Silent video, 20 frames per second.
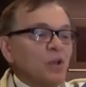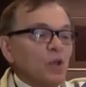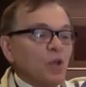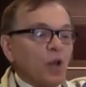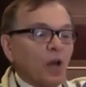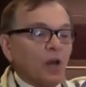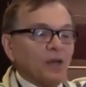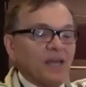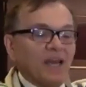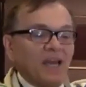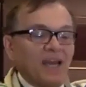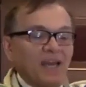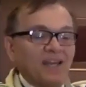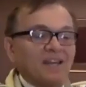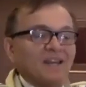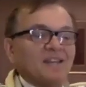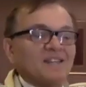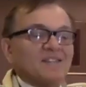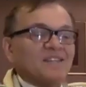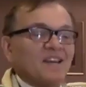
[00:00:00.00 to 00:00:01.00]
Okay,
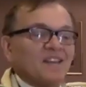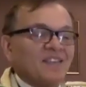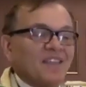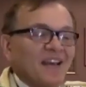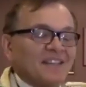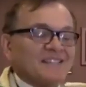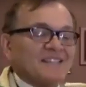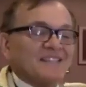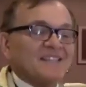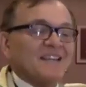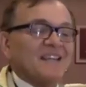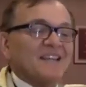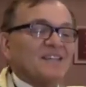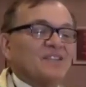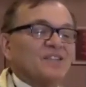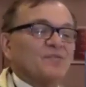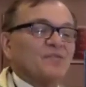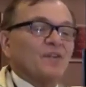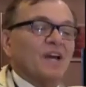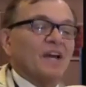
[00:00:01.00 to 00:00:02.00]
so that's
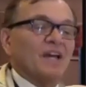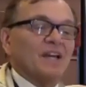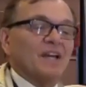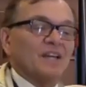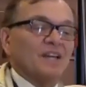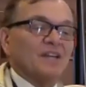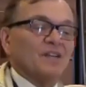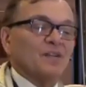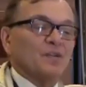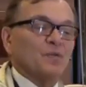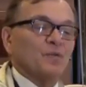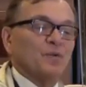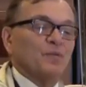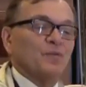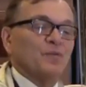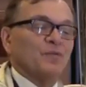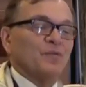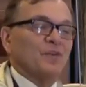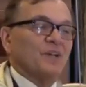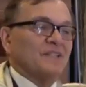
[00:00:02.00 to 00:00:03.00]
it. My, so we
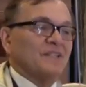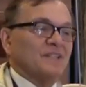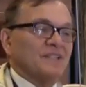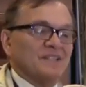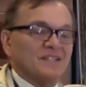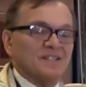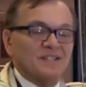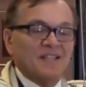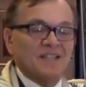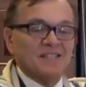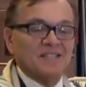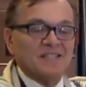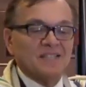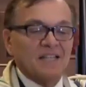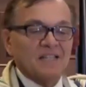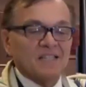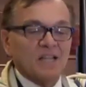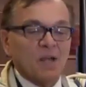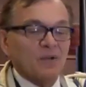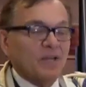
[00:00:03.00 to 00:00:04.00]
move on to, that's
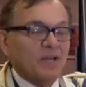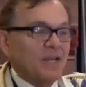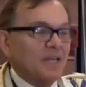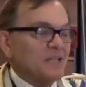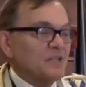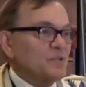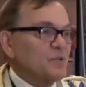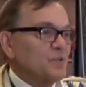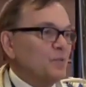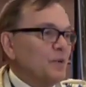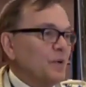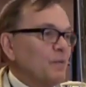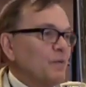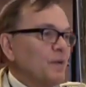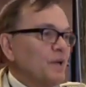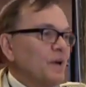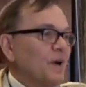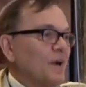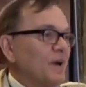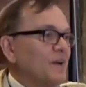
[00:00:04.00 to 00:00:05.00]
that's how we get to where we
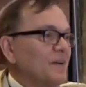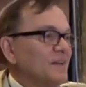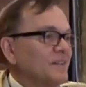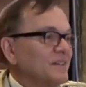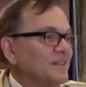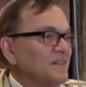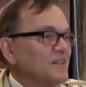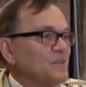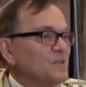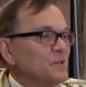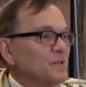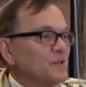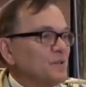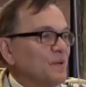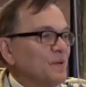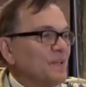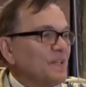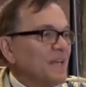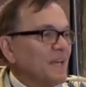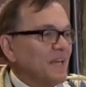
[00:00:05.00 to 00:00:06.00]
are in the Jewish
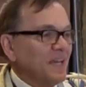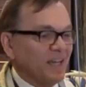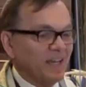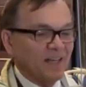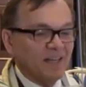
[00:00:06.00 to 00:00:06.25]
realm. Now,